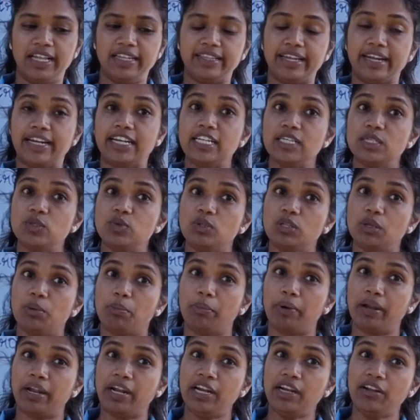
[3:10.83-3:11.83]
that is when the
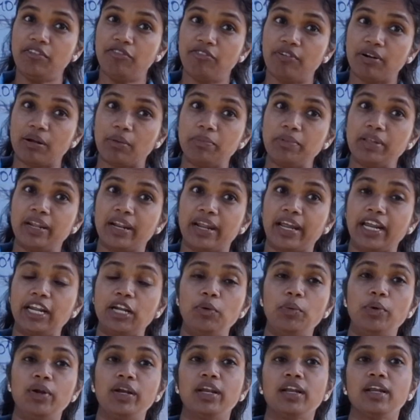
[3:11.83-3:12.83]
blood from the right
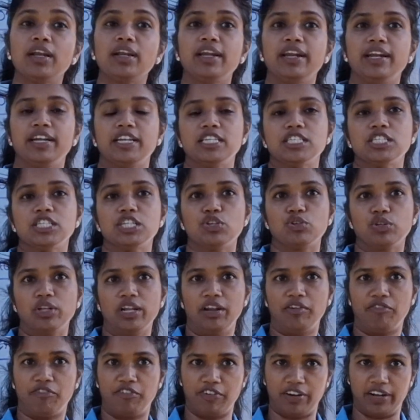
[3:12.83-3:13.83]
ventricle enters into the
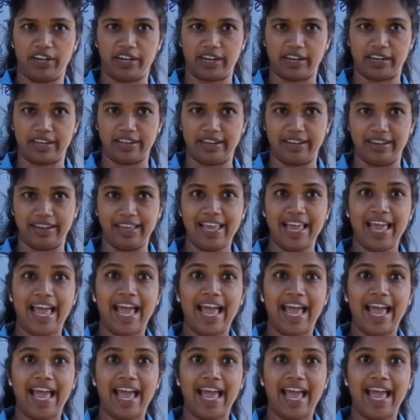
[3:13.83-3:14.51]
left ventricle,